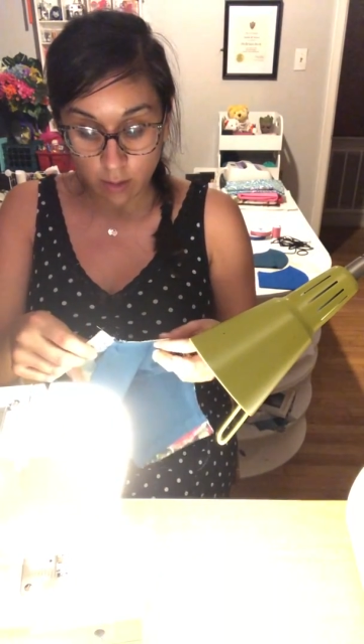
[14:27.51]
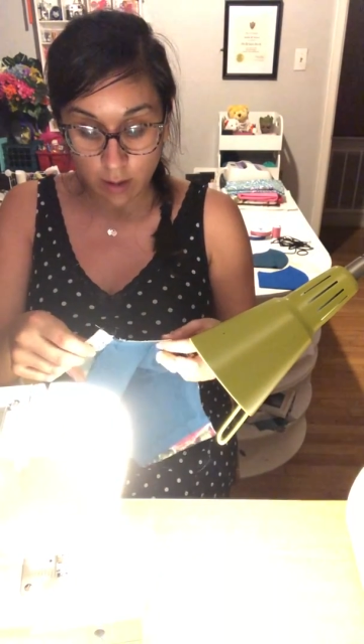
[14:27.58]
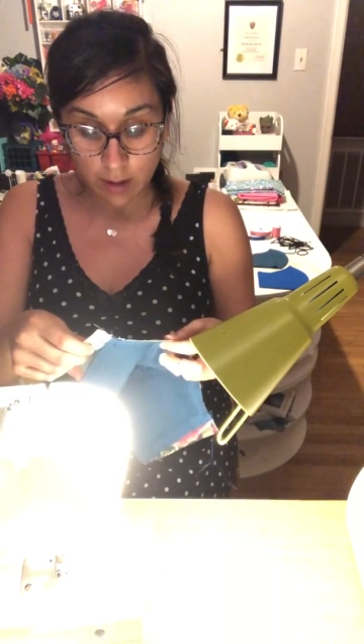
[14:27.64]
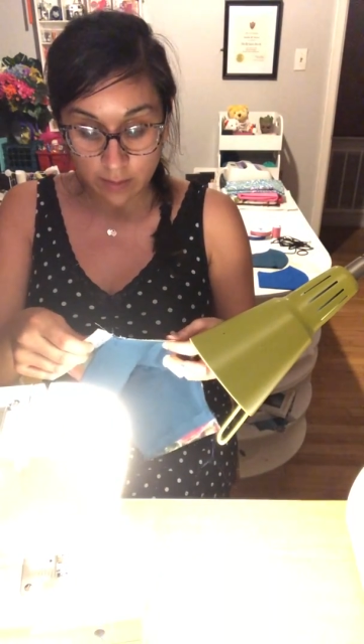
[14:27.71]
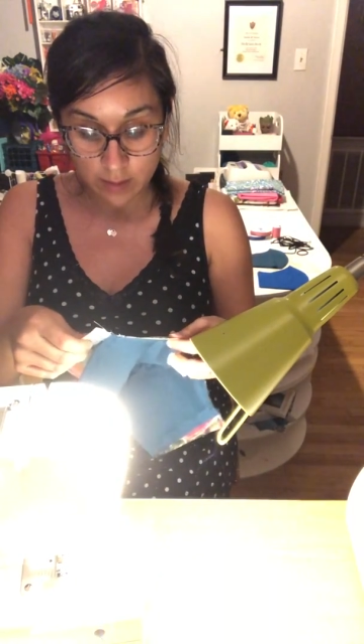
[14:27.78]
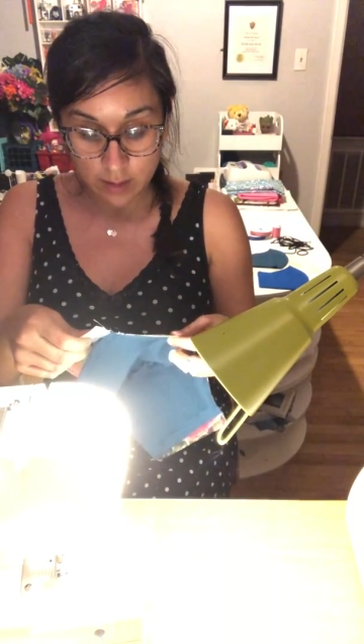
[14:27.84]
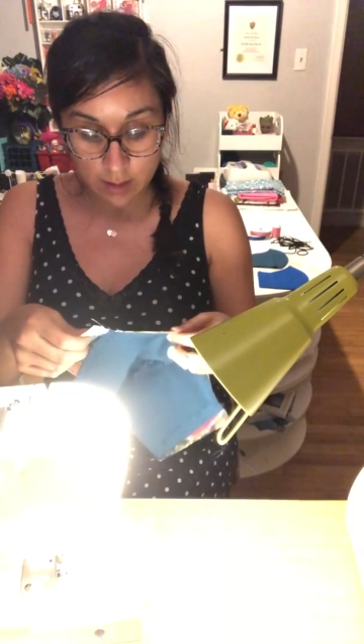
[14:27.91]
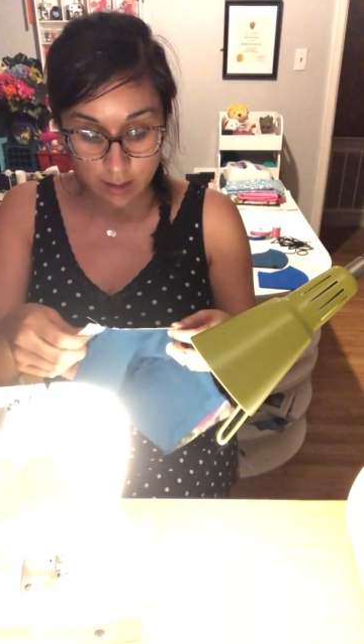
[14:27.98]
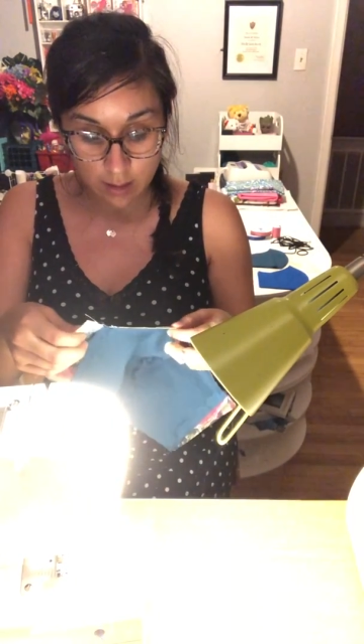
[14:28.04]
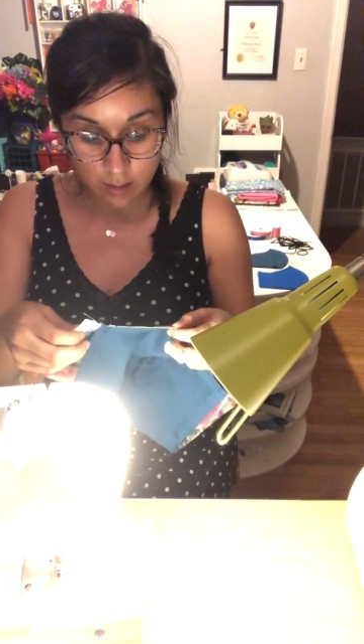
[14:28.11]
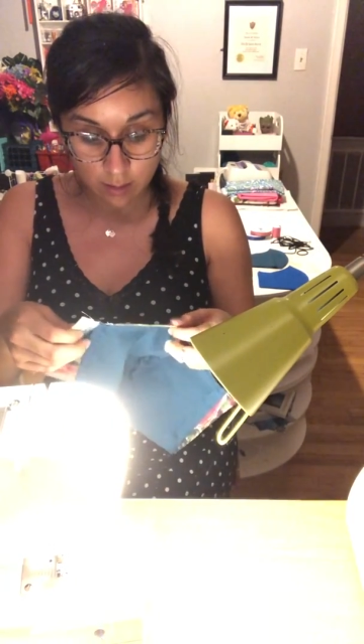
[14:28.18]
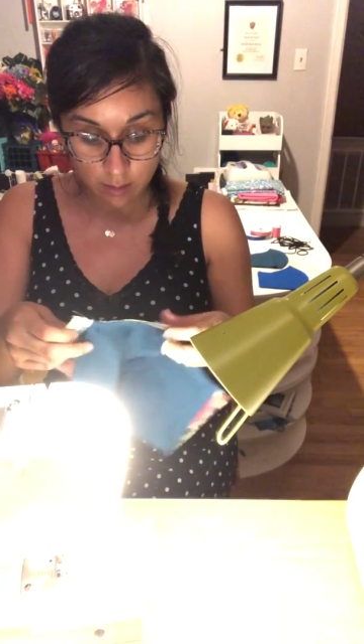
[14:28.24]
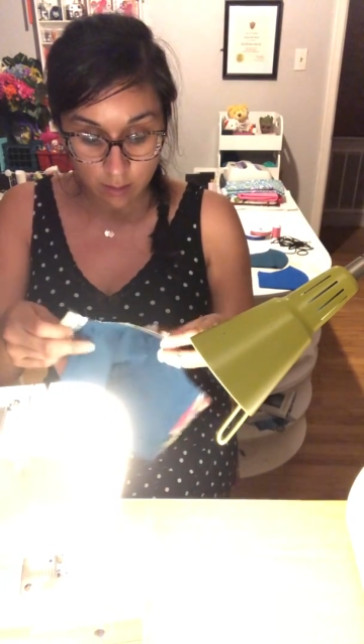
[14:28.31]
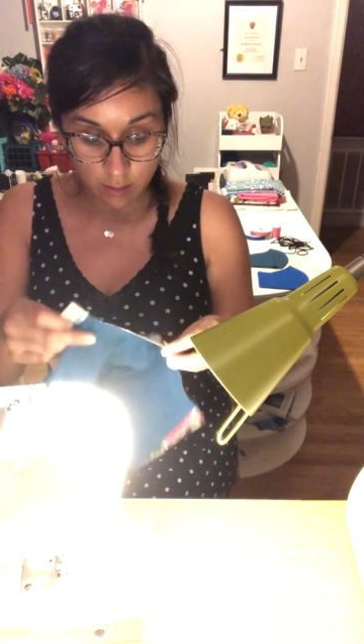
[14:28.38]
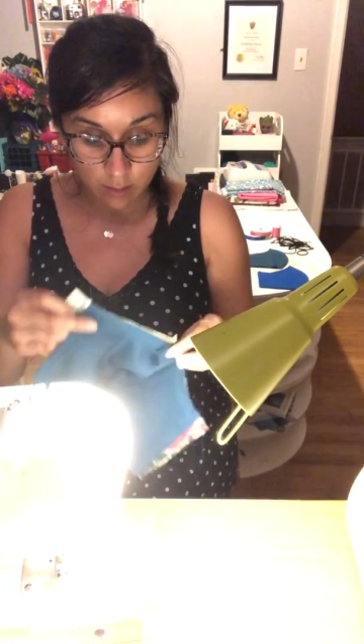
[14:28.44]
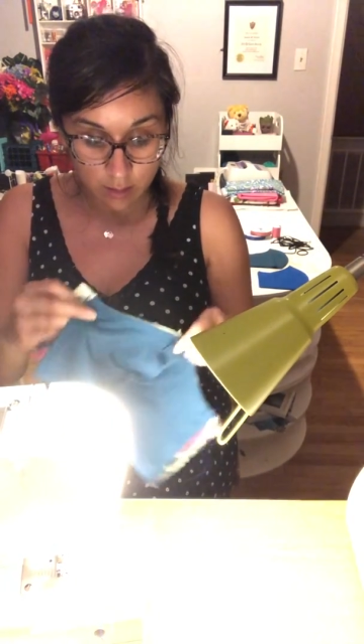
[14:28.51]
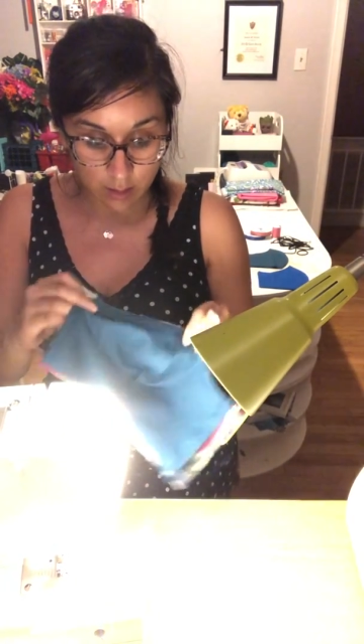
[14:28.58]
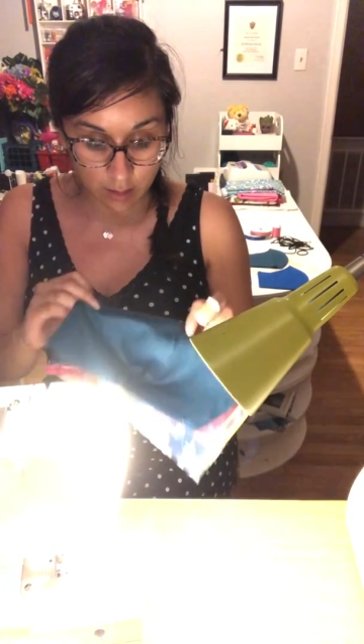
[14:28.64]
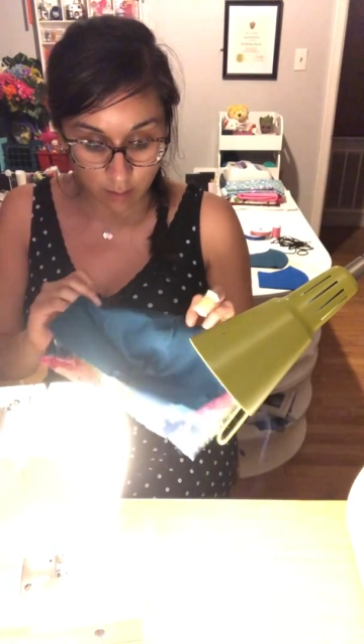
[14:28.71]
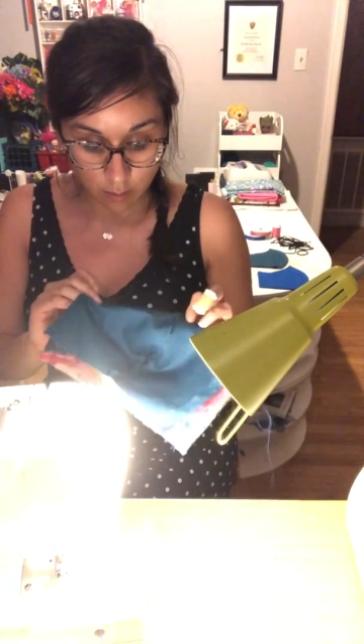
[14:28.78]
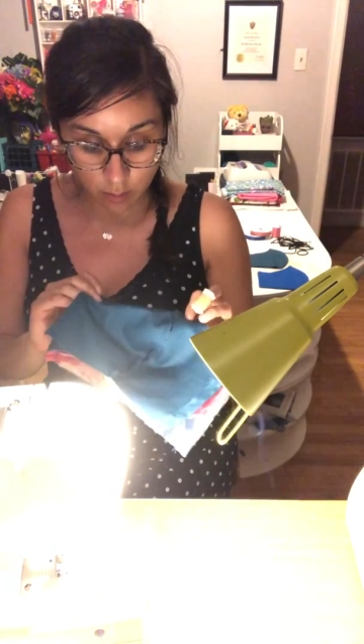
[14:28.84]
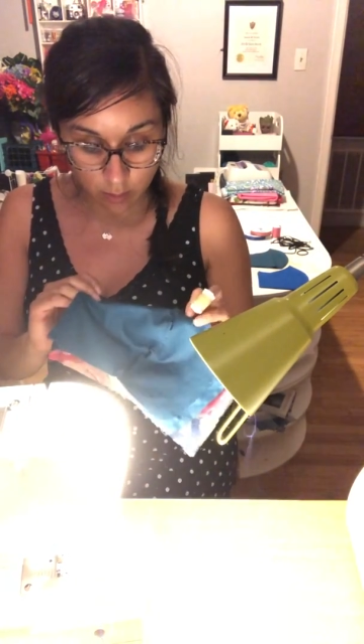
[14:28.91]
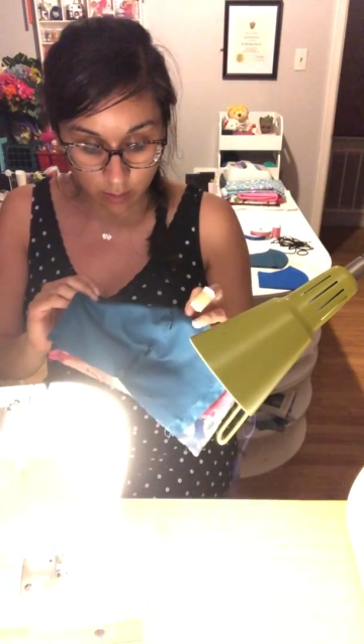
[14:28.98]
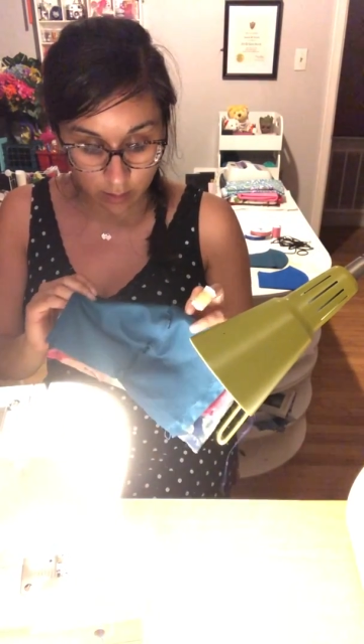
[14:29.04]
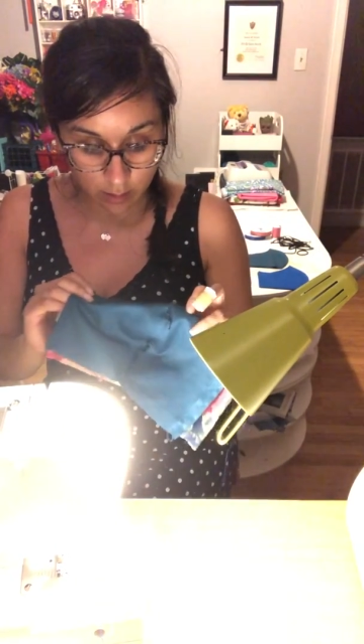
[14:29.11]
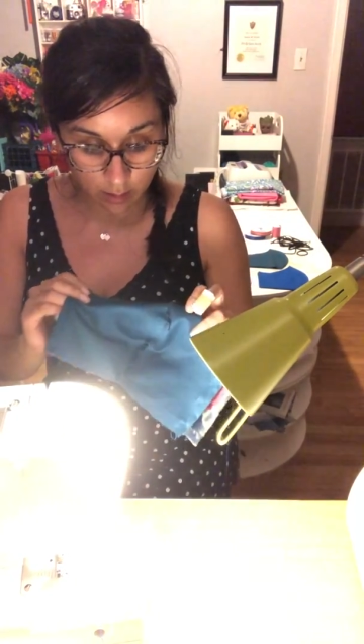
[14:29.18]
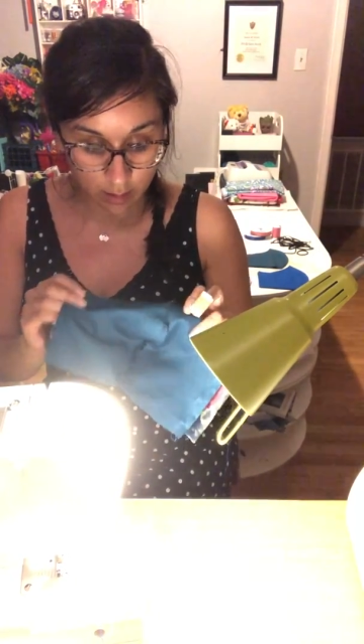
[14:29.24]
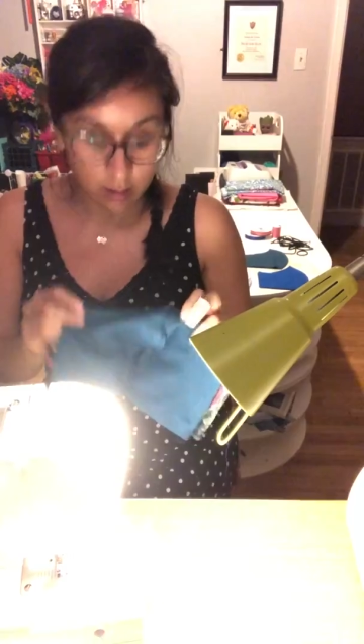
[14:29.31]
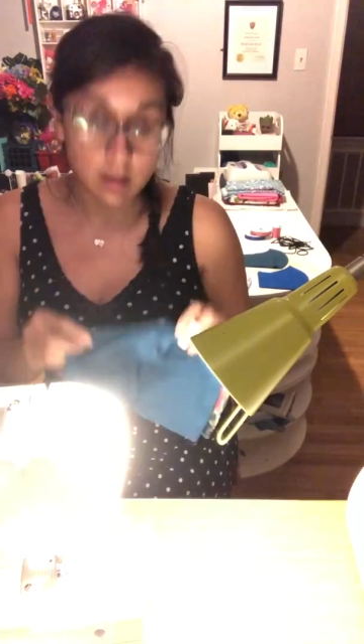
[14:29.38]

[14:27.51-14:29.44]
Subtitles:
crafts that I don't use anymore.